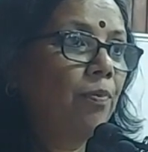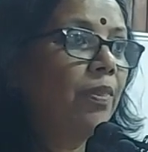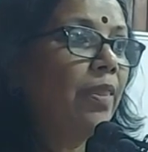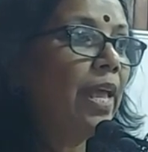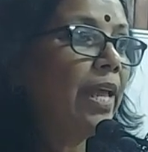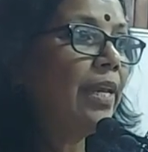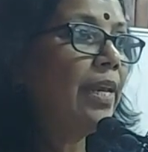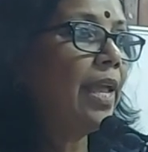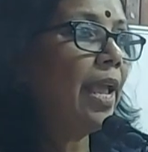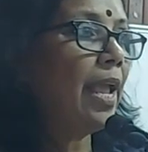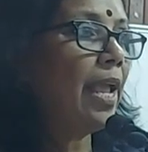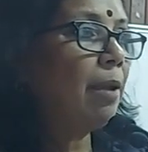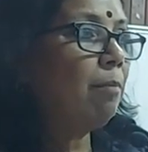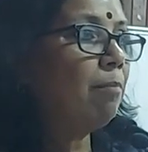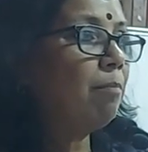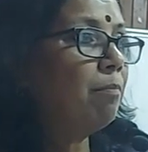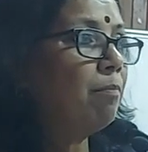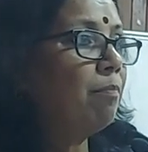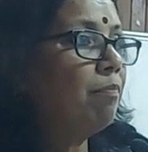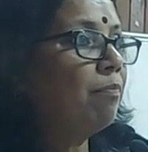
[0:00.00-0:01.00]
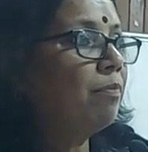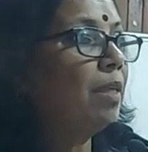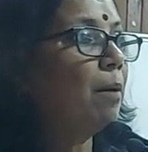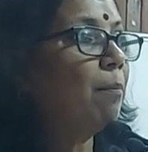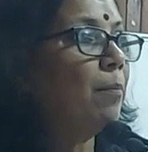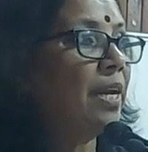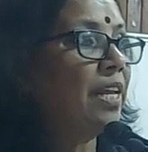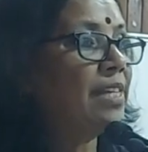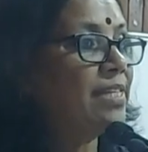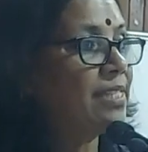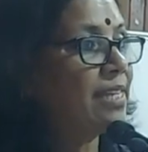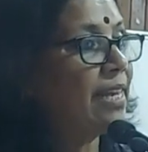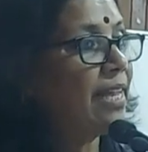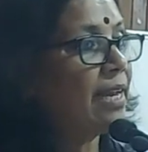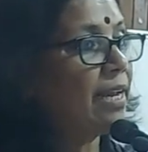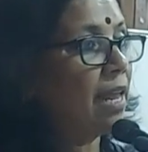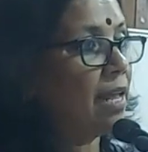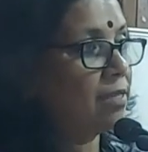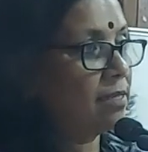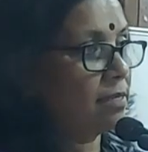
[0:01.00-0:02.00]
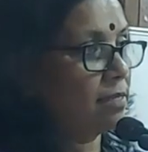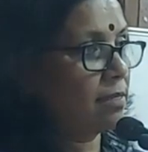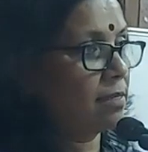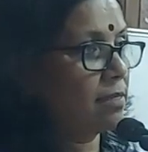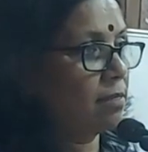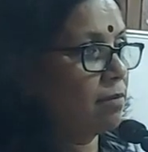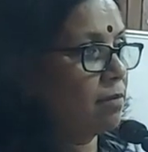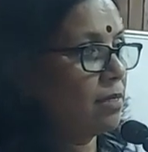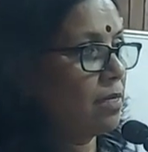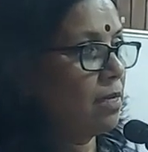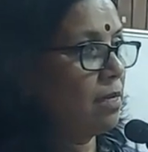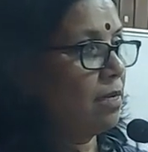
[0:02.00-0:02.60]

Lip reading: Then came the priestly class.